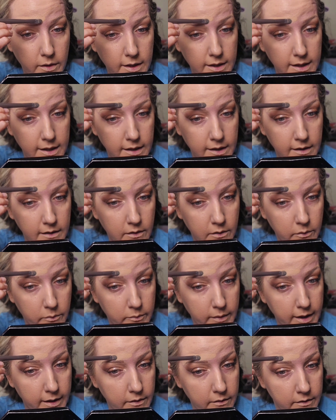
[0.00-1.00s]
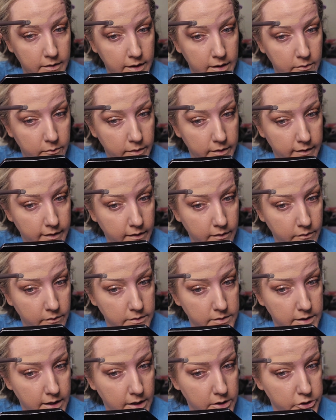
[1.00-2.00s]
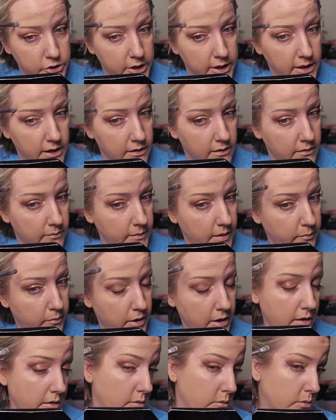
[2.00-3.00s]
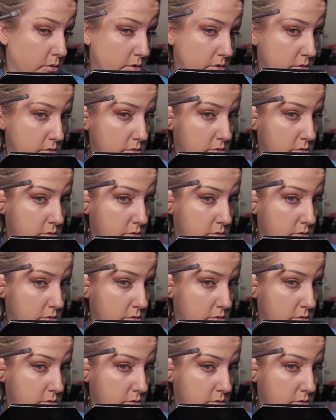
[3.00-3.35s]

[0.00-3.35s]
to get it around it without touching my brows.